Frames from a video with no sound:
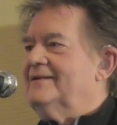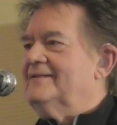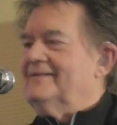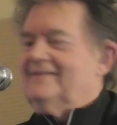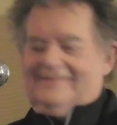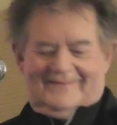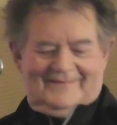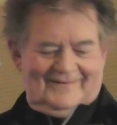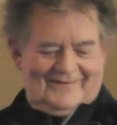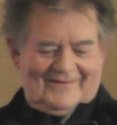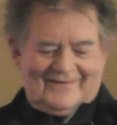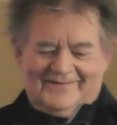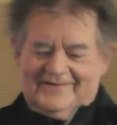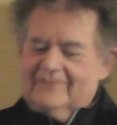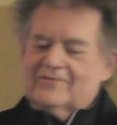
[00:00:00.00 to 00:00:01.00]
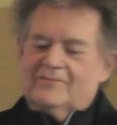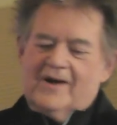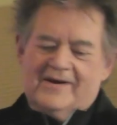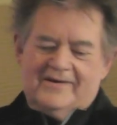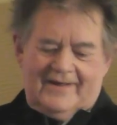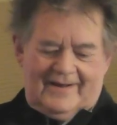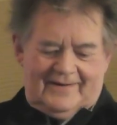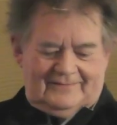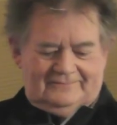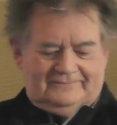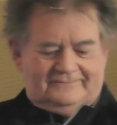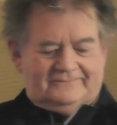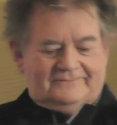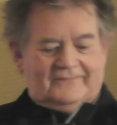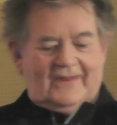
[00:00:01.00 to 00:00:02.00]
All right, never mind that.
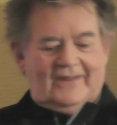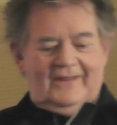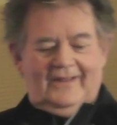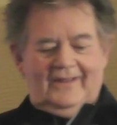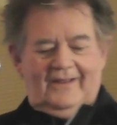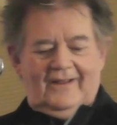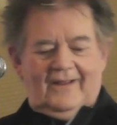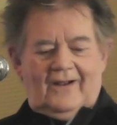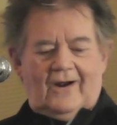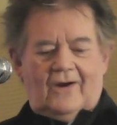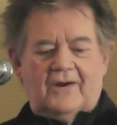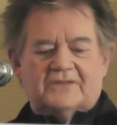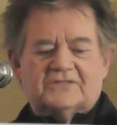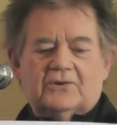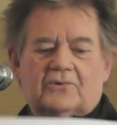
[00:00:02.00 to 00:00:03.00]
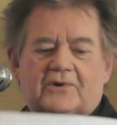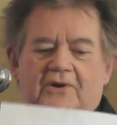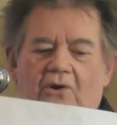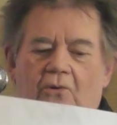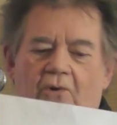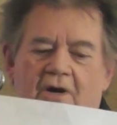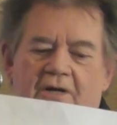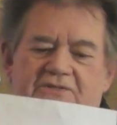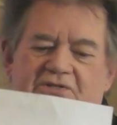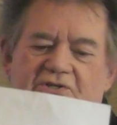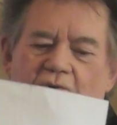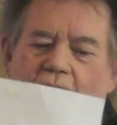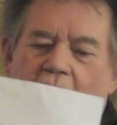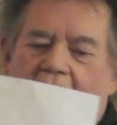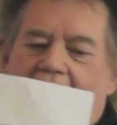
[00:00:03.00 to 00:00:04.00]
All right, so we're going to go on
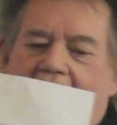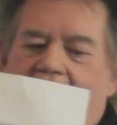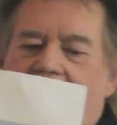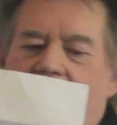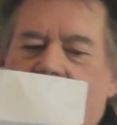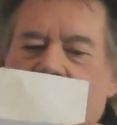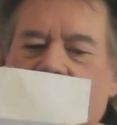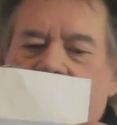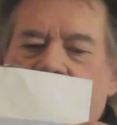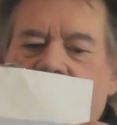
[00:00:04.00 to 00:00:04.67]
to um,